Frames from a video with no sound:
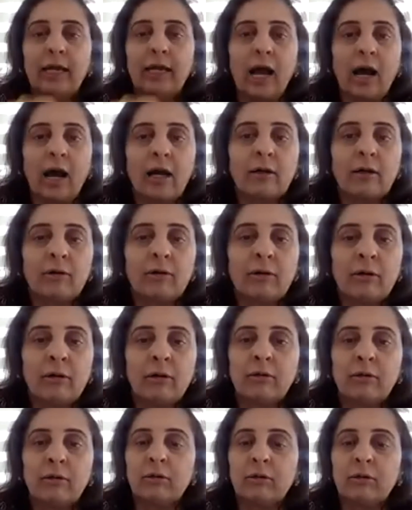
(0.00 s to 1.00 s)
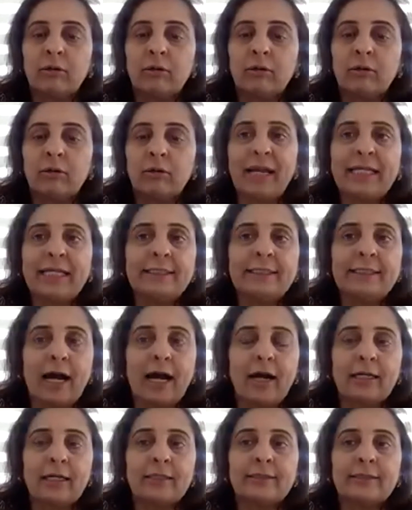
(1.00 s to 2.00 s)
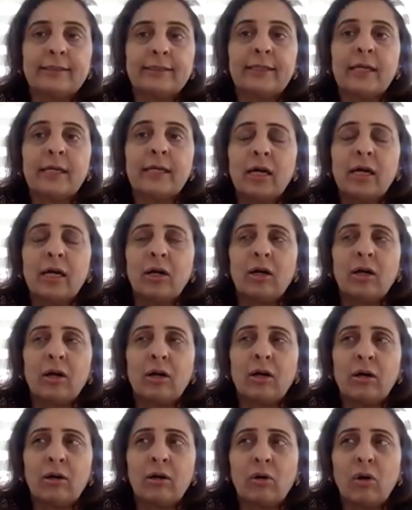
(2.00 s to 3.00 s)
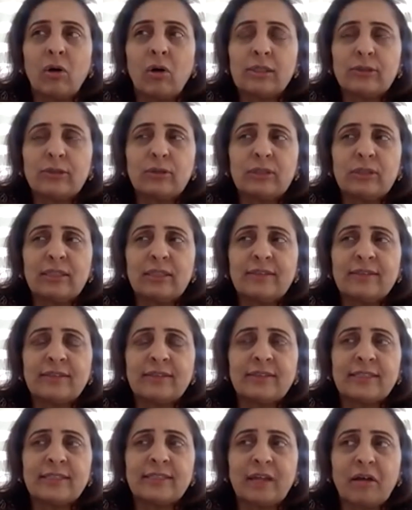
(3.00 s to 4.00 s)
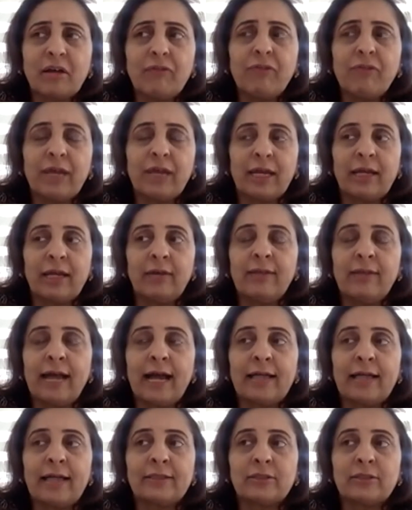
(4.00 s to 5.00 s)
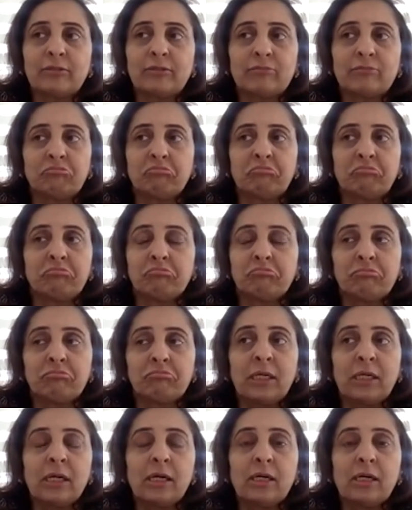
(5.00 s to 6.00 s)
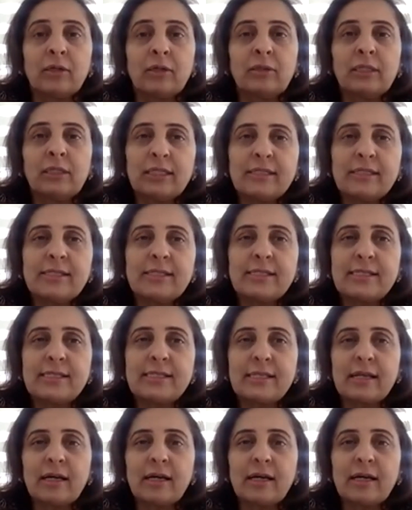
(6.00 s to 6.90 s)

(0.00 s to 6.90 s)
are the main targets. Also, there is a survey that this